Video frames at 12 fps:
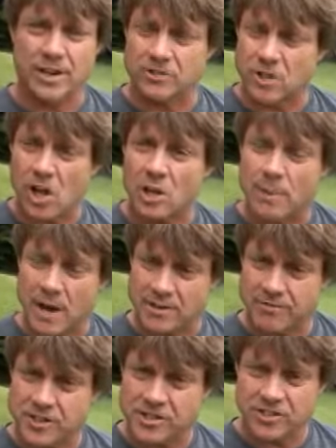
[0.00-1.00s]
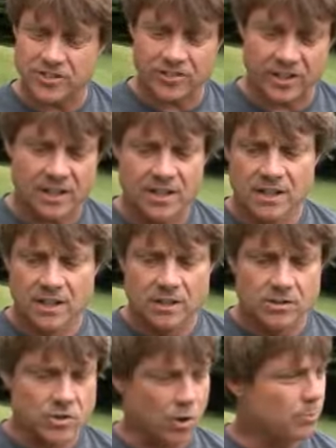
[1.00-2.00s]
It's all about efficiency.
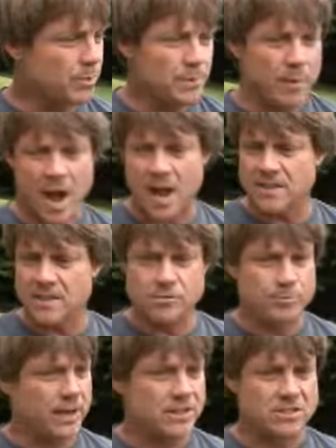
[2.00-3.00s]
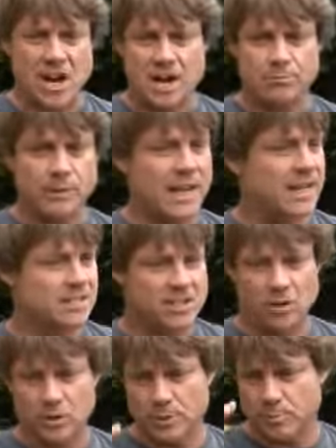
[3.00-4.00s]
Don't be buying these big giant blades and
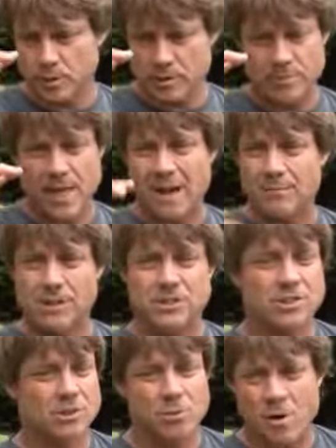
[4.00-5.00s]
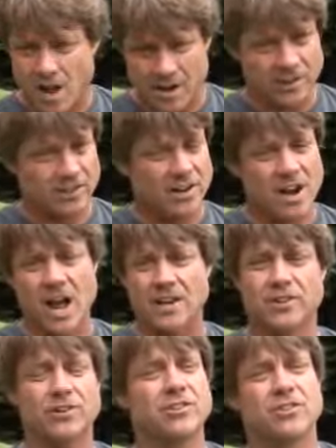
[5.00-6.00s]
only put them that much in the water. You're not
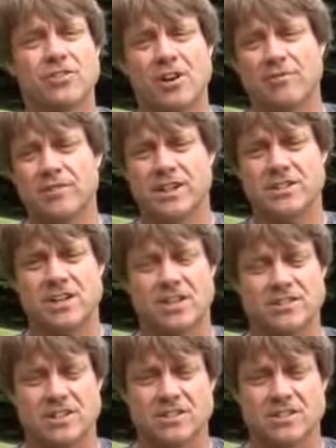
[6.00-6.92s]
doing yourself any justice.